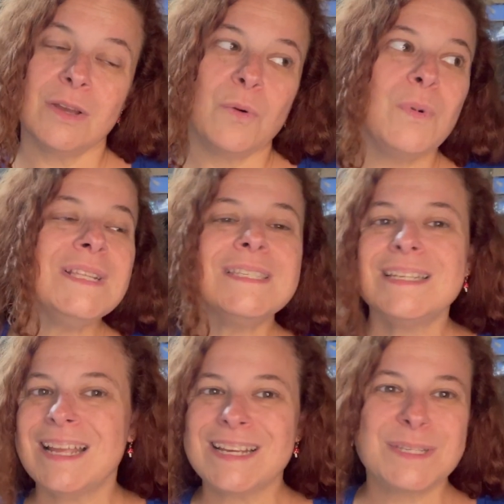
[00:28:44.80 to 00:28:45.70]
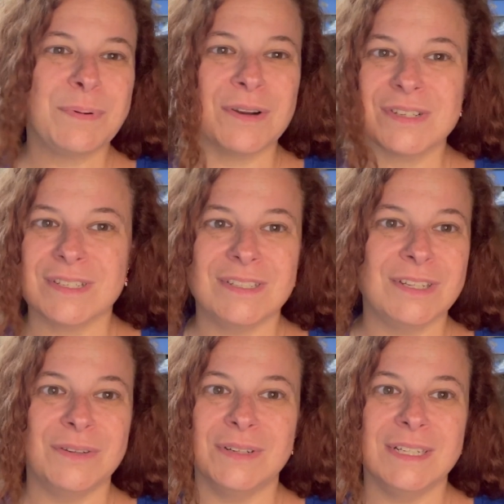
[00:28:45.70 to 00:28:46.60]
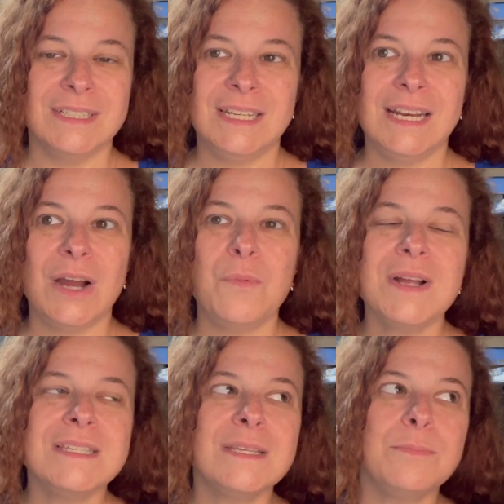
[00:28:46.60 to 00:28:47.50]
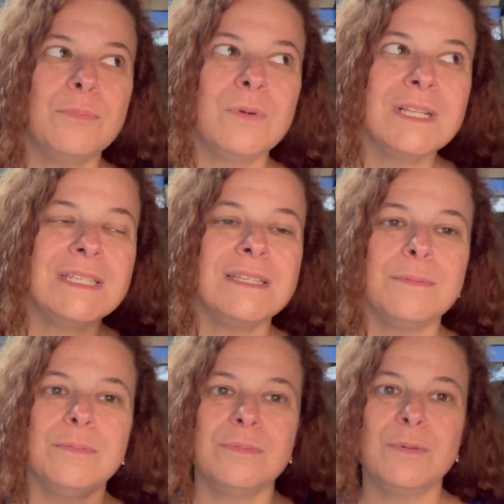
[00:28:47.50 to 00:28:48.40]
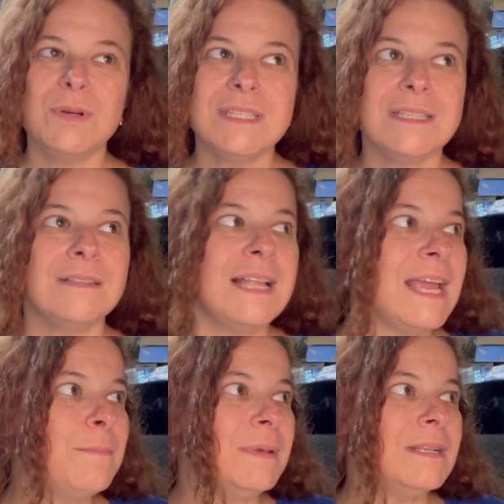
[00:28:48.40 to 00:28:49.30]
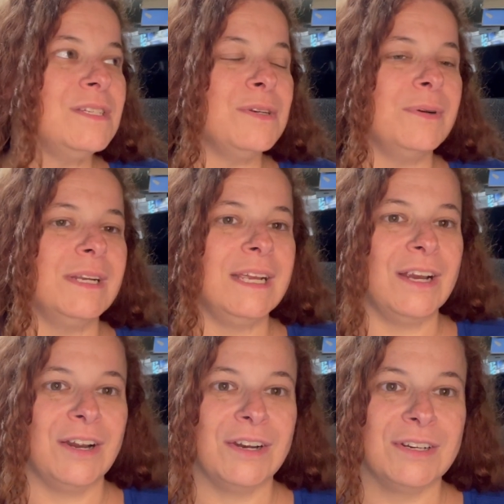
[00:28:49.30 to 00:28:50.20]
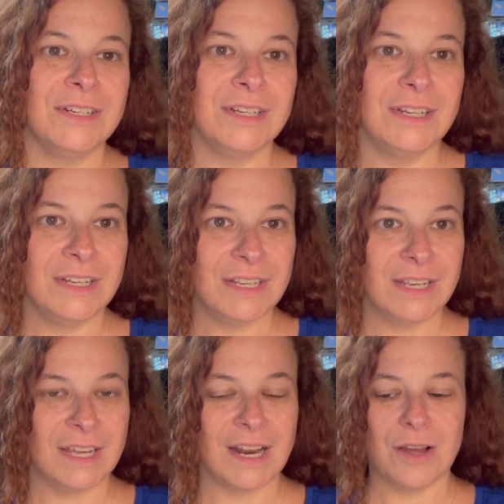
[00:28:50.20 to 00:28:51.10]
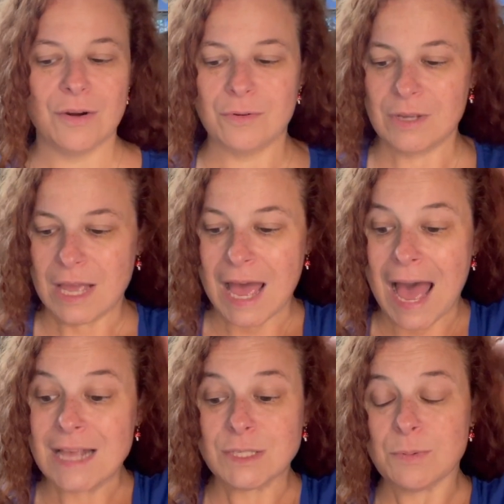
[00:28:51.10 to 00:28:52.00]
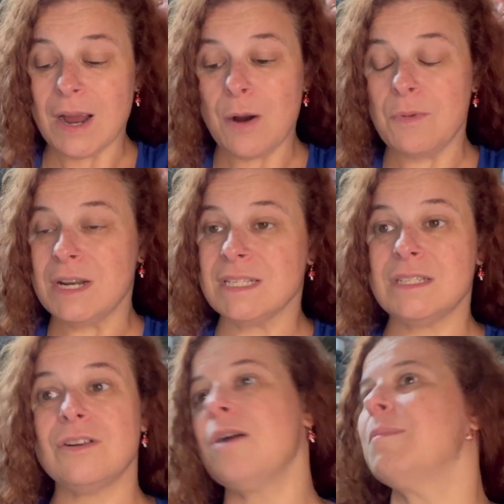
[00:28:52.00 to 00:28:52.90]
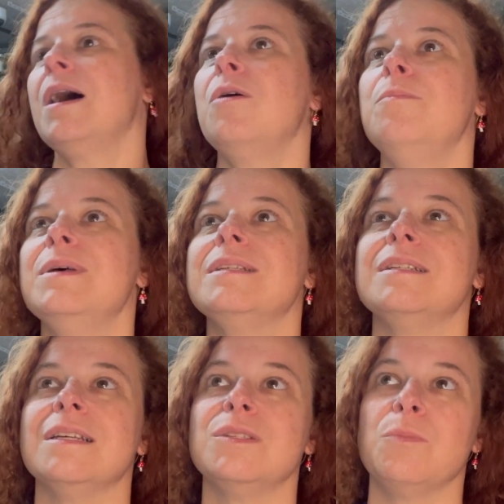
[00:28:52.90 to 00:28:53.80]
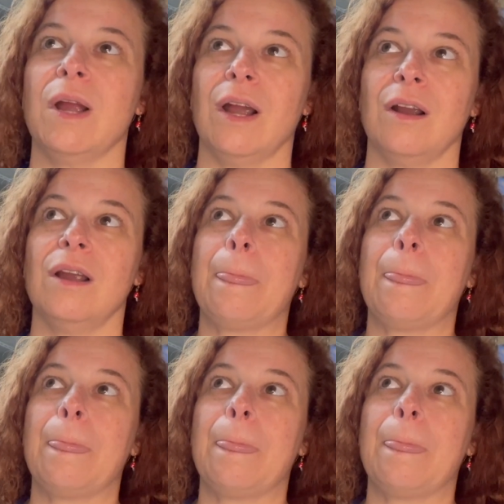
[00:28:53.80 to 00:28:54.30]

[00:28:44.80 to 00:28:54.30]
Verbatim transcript: what's the next person doing? You know, what's the what's the, the what's the layman doing here? You know, I swear I want to start my own business where